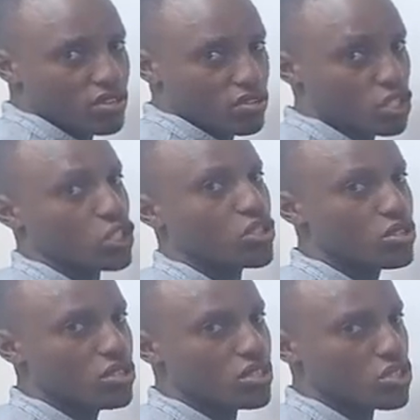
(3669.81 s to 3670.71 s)
you
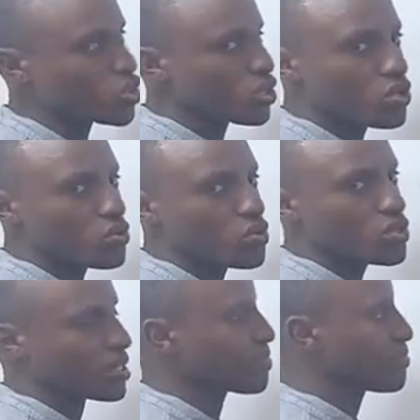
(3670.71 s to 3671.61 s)
see, it's not
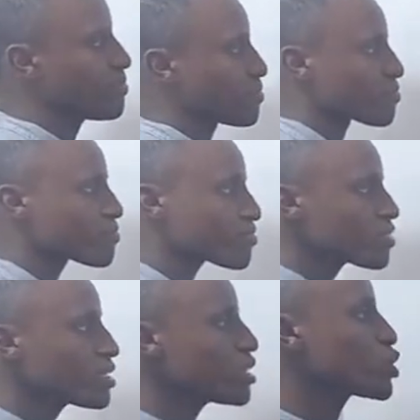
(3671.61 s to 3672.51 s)
losing.
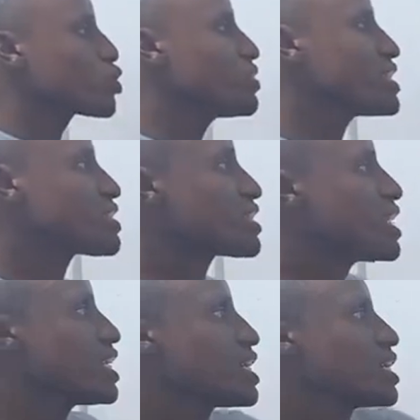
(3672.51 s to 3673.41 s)
So we just say